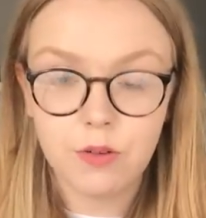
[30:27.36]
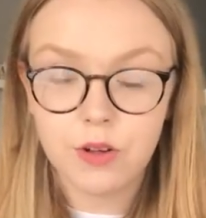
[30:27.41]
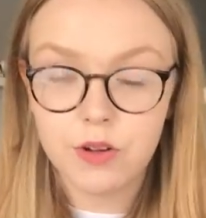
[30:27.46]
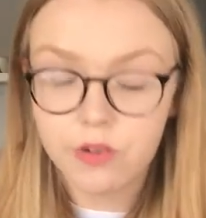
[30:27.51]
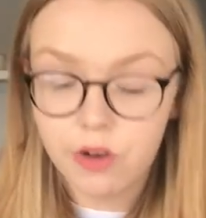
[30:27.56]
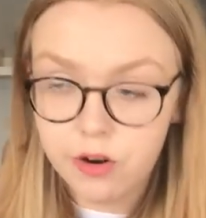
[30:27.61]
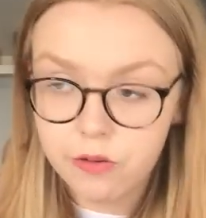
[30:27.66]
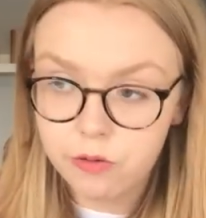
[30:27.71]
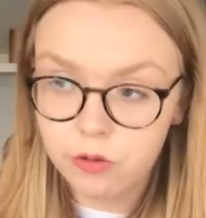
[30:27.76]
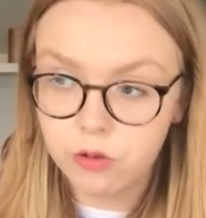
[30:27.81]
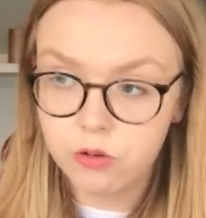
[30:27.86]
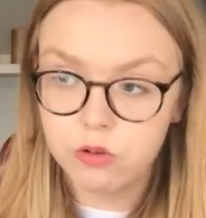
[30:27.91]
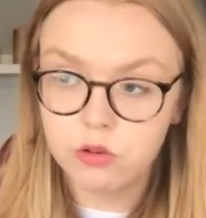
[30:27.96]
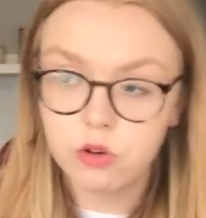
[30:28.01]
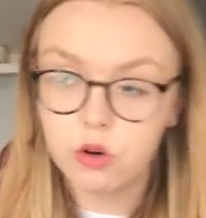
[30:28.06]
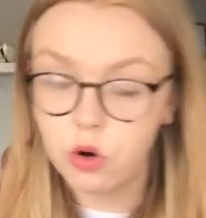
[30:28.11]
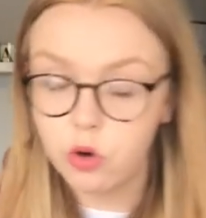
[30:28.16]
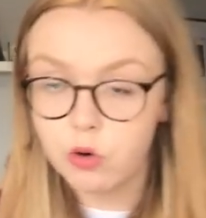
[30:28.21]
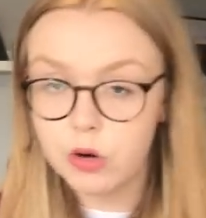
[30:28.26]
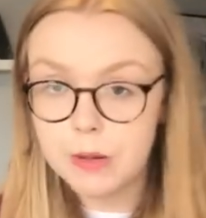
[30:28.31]
of your overall
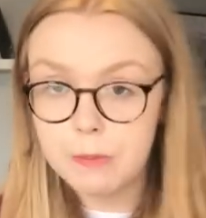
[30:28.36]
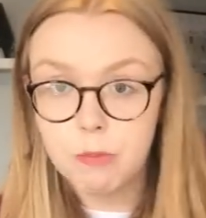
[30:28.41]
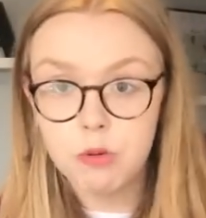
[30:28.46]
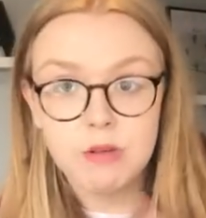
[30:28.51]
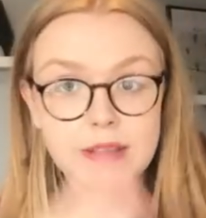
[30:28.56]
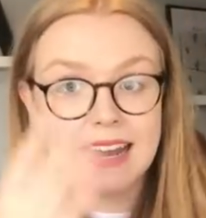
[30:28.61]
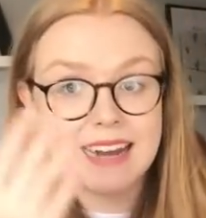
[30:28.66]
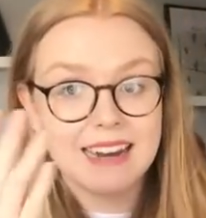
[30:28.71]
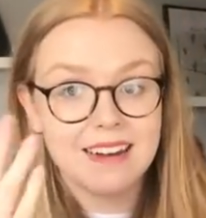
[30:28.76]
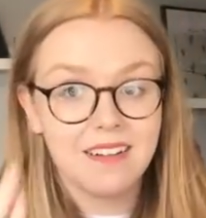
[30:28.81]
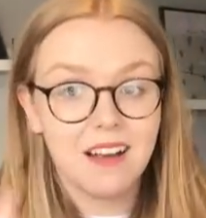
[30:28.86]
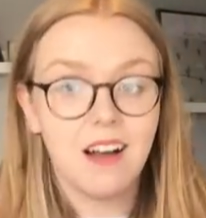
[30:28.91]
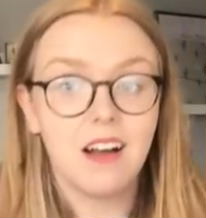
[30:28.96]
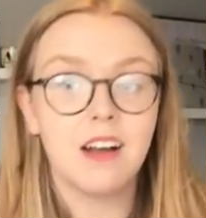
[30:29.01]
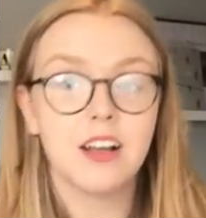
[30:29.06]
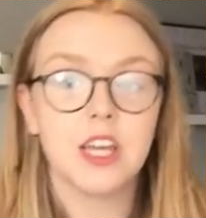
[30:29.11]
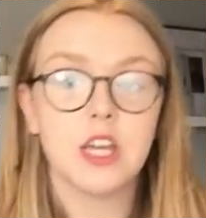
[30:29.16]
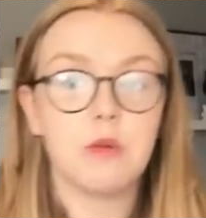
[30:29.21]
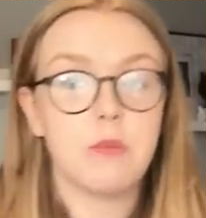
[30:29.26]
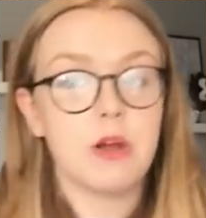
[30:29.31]
story, present an
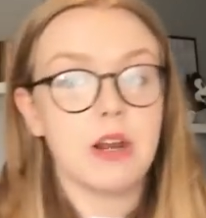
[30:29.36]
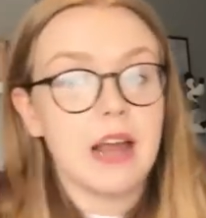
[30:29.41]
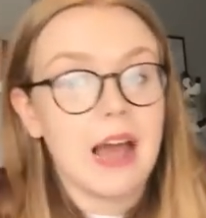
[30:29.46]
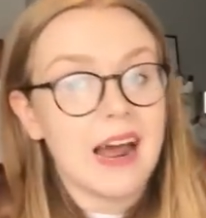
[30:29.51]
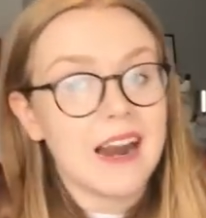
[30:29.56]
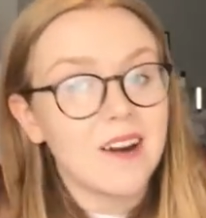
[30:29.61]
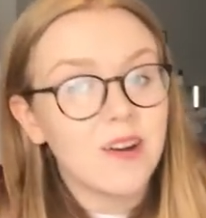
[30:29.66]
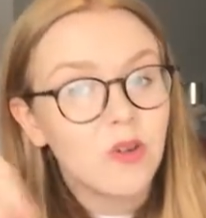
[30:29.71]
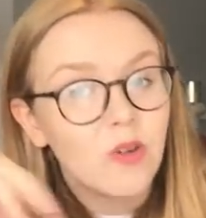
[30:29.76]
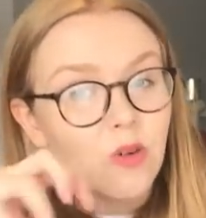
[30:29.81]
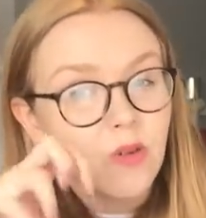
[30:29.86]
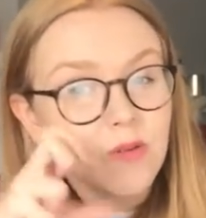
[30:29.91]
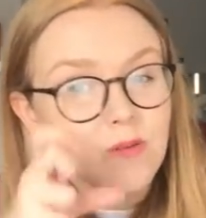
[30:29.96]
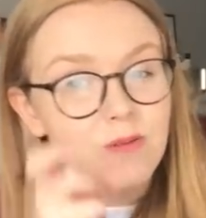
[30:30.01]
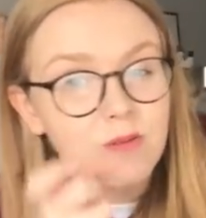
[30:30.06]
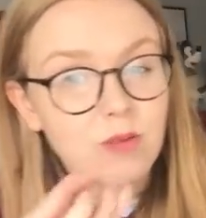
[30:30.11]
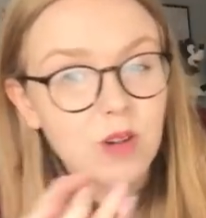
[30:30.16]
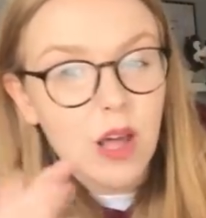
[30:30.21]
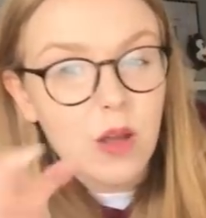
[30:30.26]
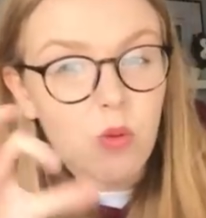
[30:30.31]
argument, and
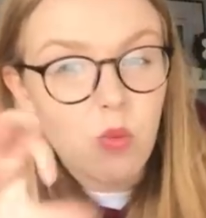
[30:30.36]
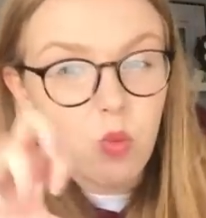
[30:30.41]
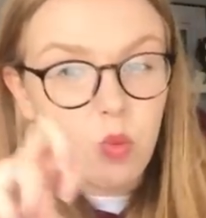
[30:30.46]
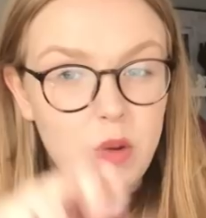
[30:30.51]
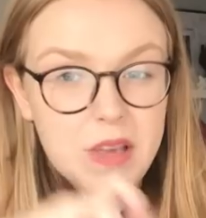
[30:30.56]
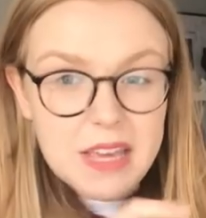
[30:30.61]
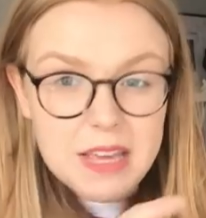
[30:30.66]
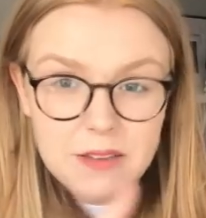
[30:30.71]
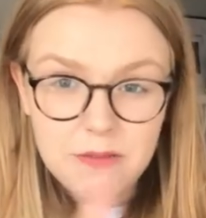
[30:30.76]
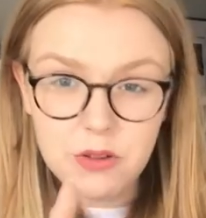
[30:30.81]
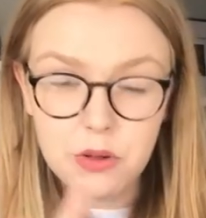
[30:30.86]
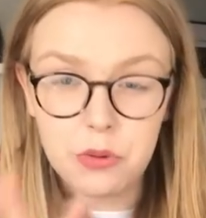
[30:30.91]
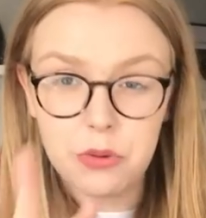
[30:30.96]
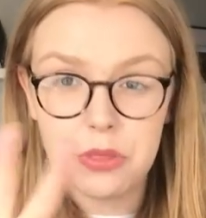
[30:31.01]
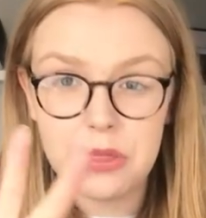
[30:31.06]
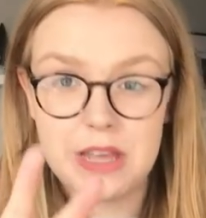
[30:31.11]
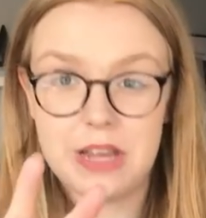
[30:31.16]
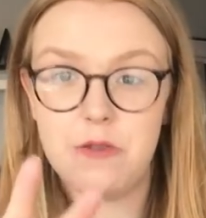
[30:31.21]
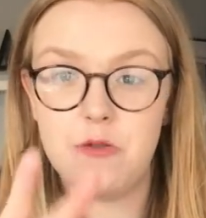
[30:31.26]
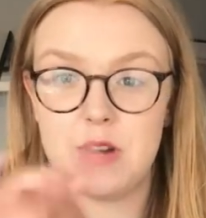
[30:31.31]
like weave your
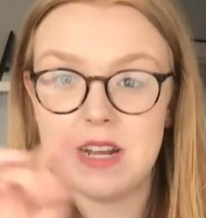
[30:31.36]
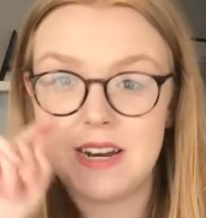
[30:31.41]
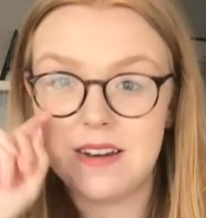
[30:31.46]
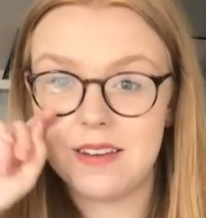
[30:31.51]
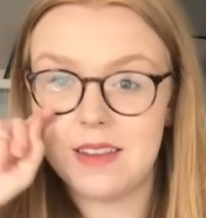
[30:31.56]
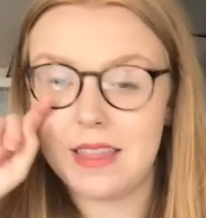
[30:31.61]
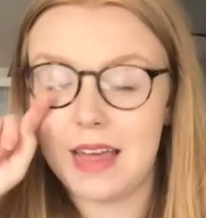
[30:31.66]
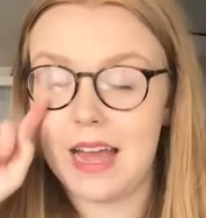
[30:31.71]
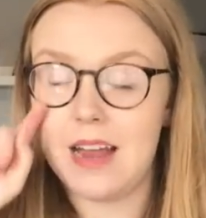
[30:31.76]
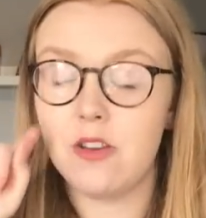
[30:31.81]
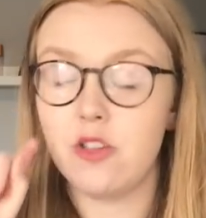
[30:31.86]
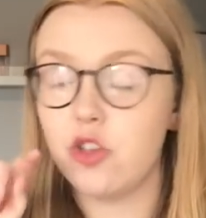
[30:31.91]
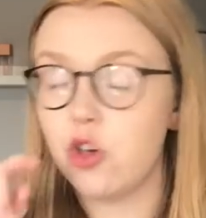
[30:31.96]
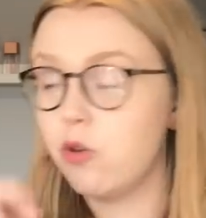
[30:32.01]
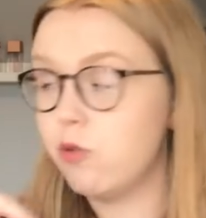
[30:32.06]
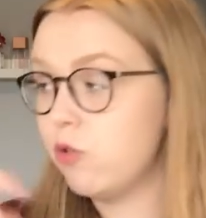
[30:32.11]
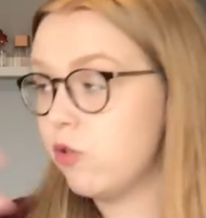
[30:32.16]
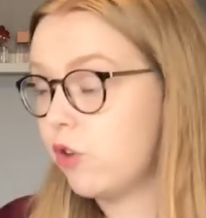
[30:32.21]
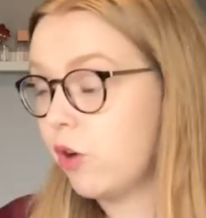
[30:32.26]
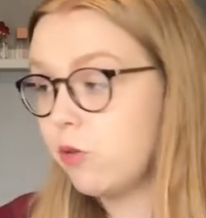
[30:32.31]
theory into that.
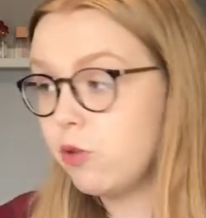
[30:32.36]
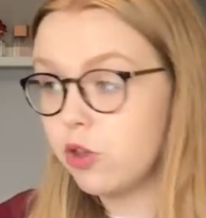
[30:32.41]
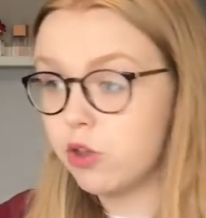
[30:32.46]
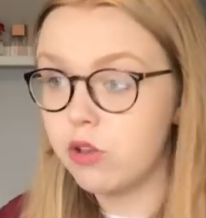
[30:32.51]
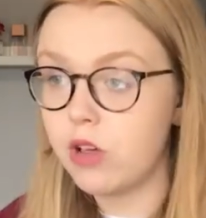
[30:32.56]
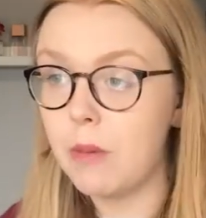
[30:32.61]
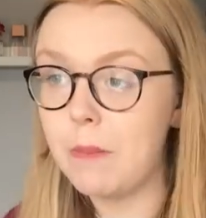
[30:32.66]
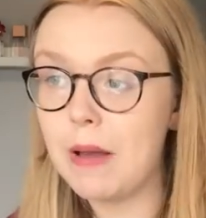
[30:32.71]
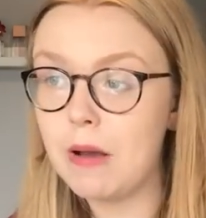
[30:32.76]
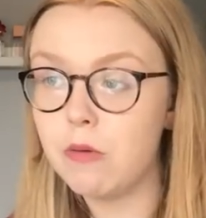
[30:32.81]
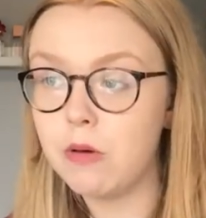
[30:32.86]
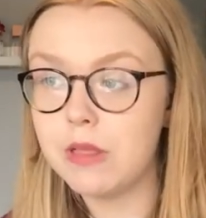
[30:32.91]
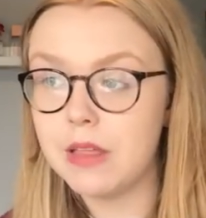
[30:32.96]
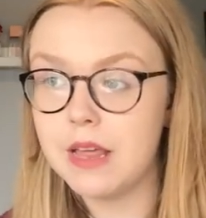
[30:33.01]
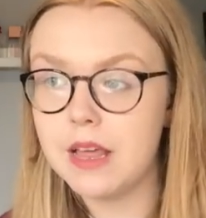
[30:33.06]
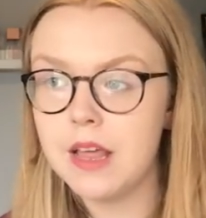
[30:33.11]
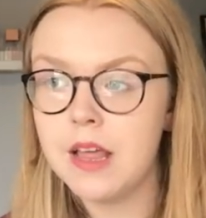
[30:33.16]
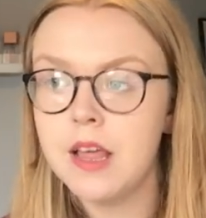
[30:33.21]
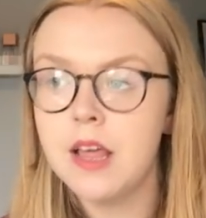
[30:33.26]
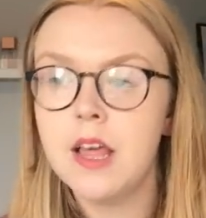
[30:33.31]
Don't just come out with
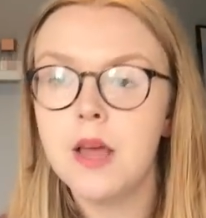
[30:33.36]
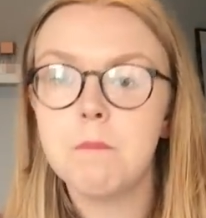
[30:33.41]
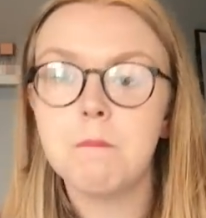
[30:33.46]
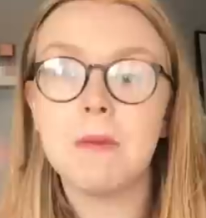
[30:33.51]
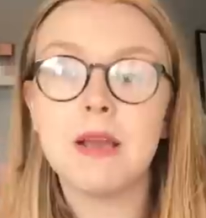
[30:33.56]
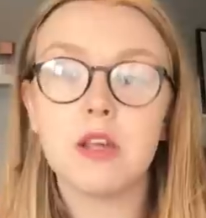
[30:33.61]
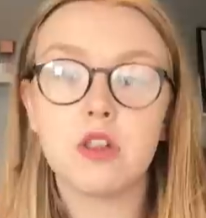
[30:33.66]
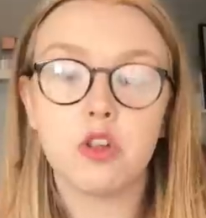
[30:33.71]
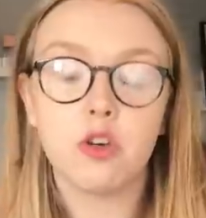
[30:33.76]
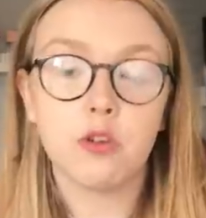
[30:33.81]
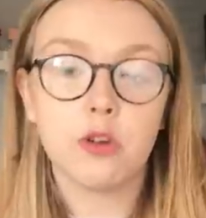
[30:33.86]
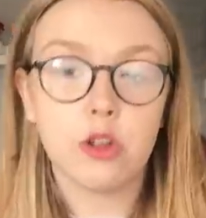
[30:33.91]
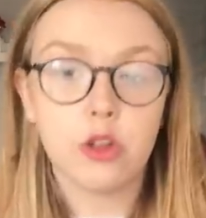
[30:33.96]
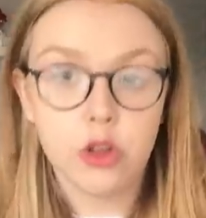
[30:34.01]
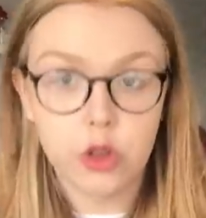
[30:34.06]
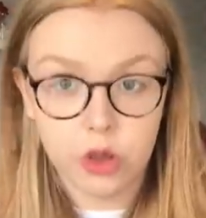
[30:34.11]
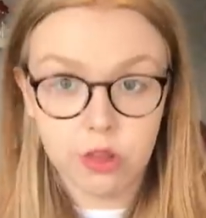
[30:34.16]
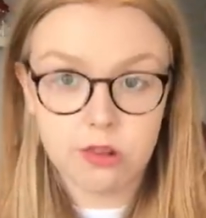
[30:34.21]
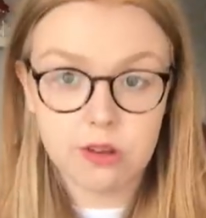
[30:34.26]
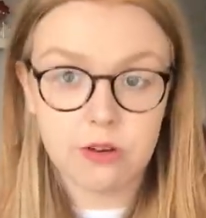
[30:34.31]
it, make sure
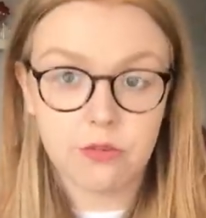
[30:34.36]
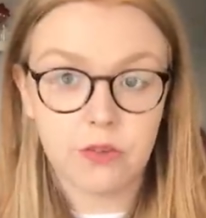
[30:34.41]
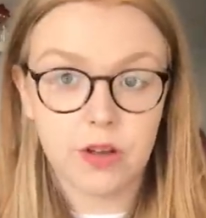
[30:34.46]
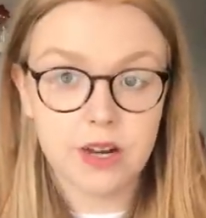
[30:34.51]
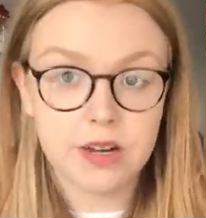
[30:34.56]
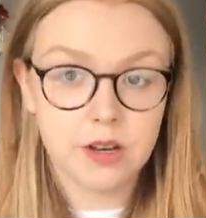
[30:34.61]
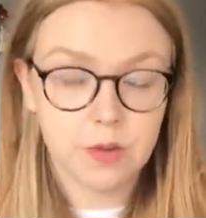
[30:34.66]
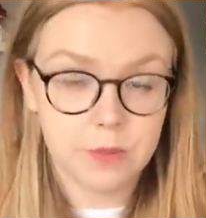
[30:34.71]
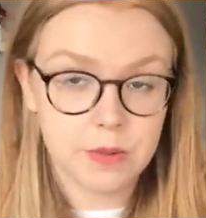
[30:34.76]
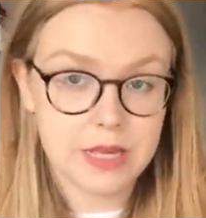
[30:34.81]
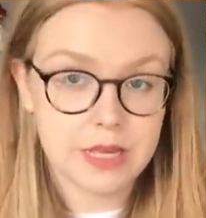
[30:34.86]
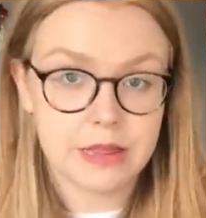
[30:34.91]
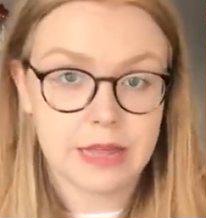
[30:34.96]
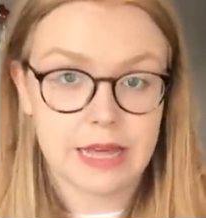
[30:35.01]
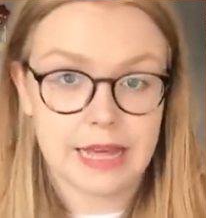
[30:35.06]
it's justified to be